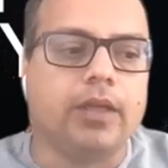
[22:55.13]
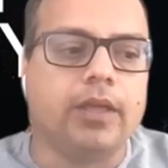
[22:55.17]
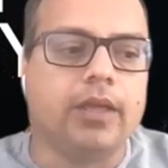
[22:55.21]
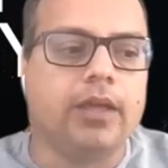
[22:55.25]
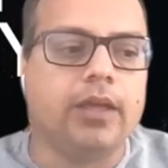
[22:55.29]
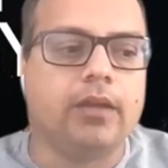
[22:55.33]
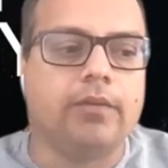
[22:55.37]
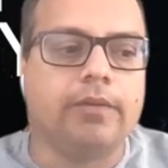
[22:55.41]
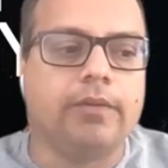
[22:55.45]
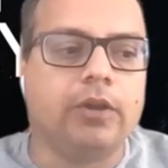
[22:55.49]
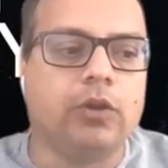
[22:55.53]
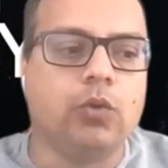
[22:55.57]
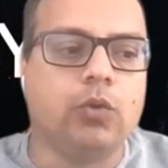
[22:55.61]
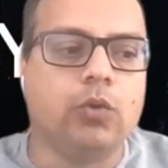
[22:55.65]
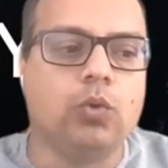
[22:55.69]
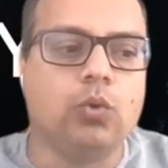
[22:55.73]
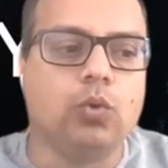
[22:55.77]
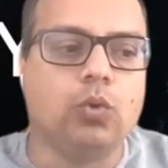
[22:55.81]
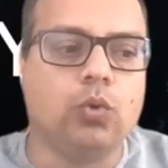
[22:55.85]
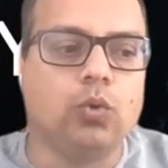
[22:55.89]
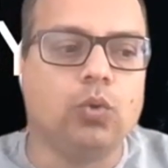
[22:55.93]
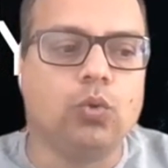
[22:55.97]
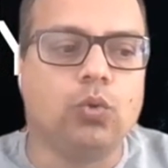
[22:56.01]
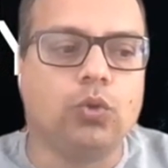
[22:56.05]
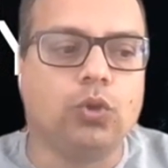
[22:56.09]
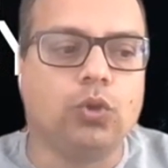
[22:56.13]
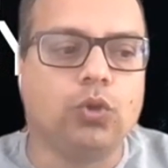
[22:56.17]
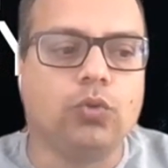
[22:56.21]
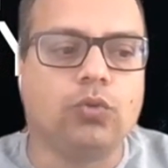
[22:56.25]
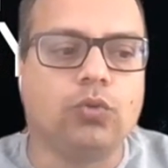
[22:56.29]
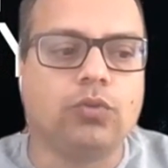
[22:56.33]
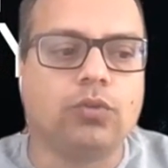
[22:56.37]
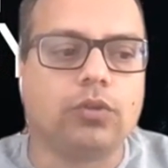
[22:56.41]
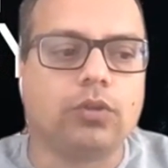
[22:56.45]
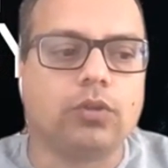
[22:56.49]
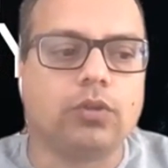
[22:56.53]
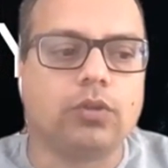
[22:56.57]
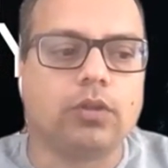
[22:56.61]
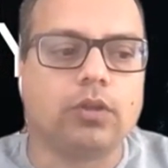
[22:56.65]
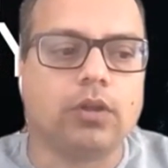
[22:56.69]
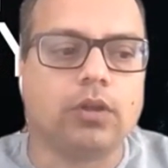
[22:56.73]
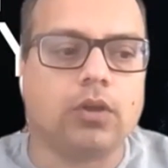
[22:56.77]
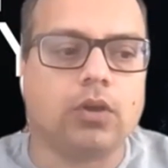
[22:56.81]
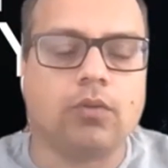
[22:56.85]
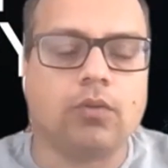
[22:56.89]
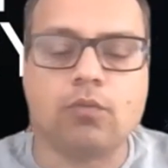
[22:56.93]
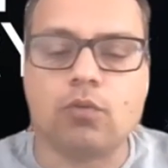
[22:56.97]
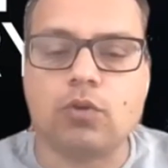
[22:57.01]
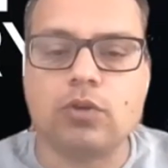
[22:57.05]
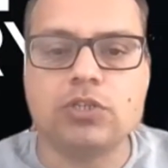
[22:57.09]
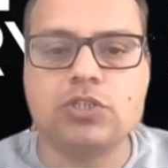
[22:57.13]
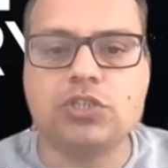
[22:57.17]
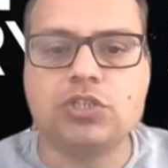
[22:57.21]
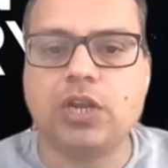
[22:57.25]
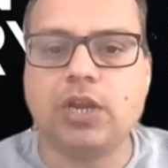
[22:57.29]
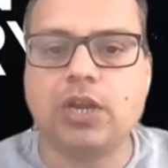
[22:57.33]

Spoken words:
Here we do use, of course,